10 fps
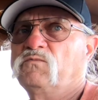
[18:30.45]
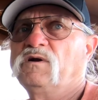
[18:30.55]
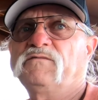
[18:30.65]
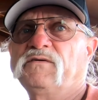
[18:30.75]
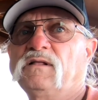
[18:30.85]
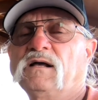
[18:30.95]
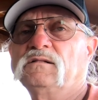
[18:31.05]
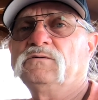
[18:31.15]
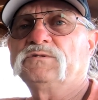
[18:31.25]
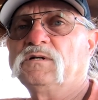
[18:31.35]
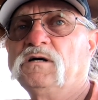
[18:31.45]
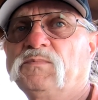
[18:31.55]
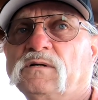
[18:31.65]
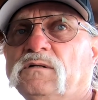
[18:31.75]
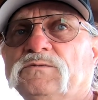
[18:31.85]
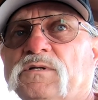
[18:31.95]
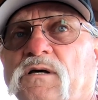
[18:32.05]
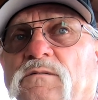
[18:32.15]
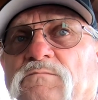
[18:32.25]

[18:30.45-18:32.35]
When I felt like closing it up, I closed it up.